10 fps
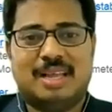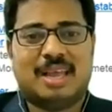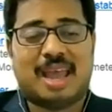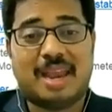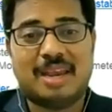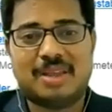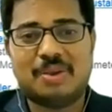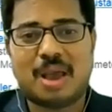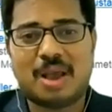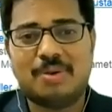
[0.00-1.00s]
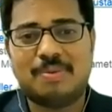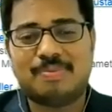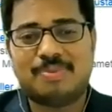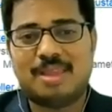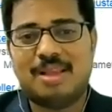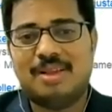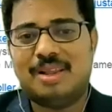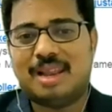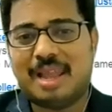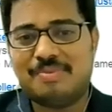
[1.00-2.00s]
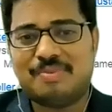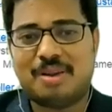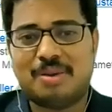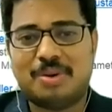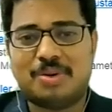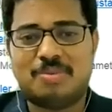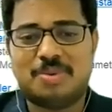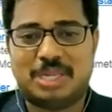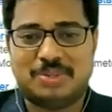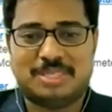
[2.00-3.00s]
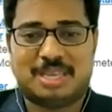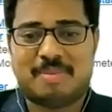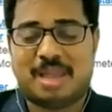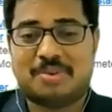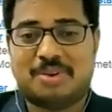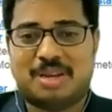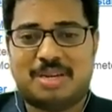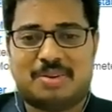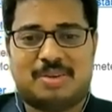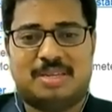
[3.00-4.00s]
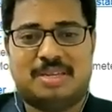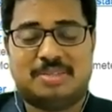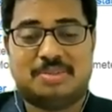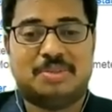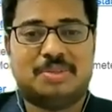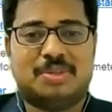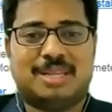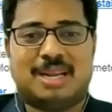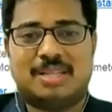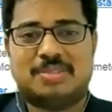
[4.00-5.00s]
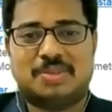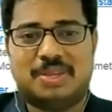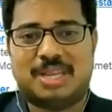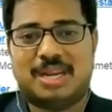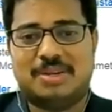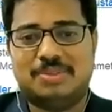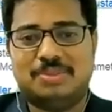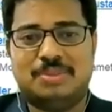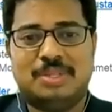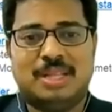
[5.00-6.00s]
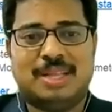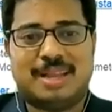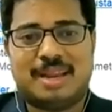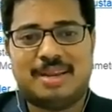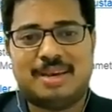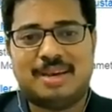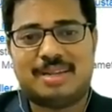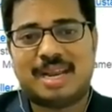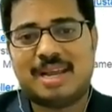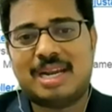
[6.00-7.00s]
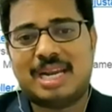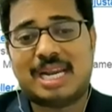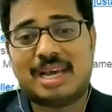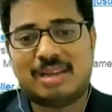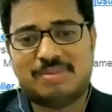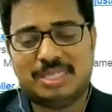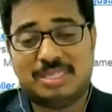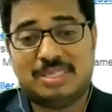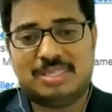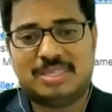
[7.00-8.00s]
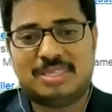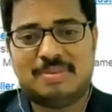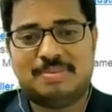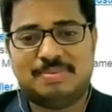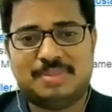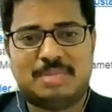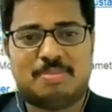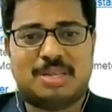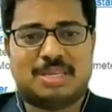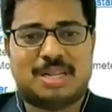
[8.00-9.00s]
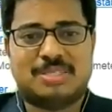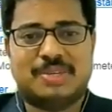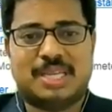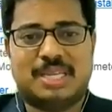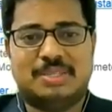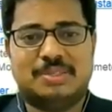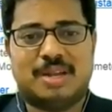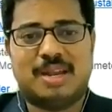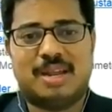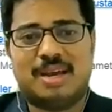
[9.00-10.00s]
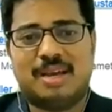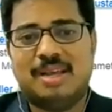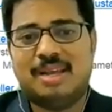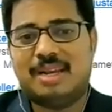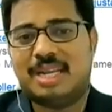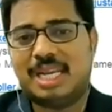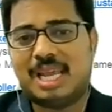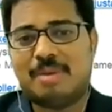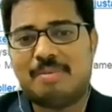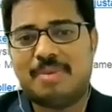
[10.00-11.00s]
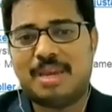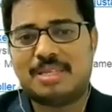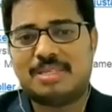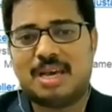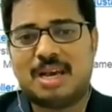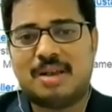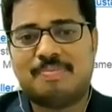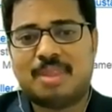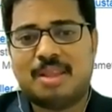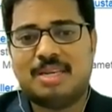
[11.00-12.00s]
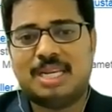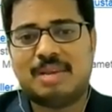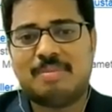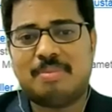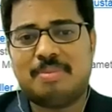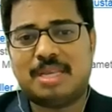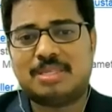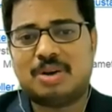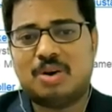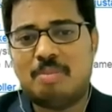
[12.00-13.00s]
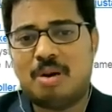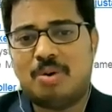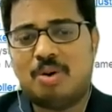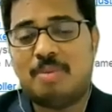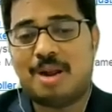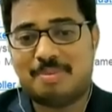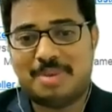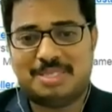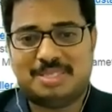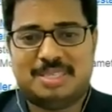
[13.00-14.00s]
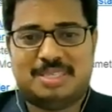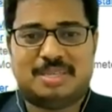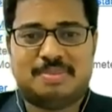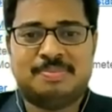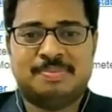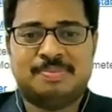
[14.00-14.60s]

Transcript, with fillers: And you have line follower robot using microcontroller. So that also you can do and uh, radar data acquisition system. This project also you can do and uh, DTMF based uh, DTMF based home home automation system